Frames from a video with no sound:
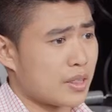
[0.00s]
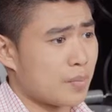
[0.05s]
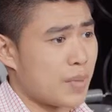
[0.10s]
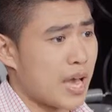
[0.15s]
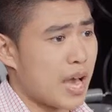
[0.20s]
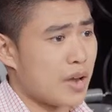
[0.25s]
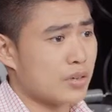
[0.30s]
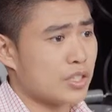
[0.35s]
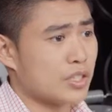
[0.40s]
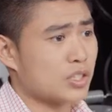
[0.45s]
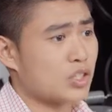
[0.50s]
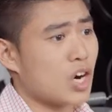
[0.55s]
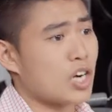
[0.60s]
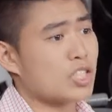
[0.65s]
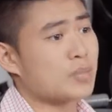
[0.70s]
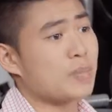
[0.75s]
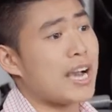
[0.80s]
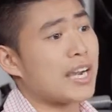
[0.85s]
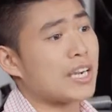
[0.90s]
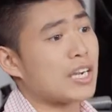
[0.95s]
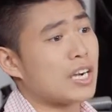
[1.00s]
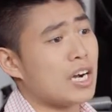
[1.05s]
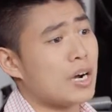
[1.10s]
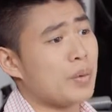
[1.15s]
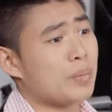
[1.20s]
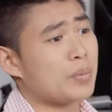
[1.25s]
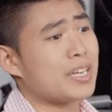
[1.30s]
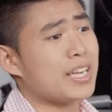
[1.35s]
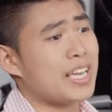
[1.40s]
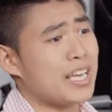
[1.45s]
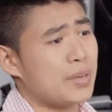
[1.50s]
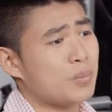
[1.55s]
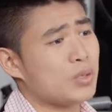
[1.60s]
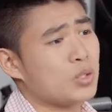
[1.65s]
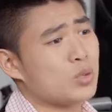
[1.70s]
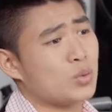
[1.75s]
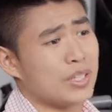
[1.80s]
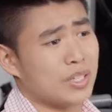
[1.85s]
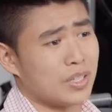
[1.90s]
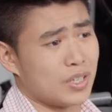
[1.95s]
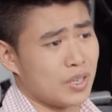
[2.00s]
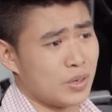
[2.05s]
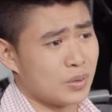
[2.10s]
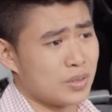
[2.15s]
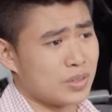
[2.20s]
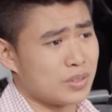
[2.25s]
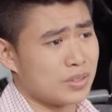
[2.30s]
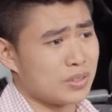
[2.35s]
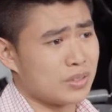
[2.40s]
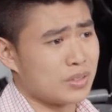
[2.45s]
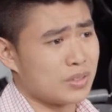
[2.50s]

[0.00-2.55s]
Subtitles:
batteries charge back up in between loads.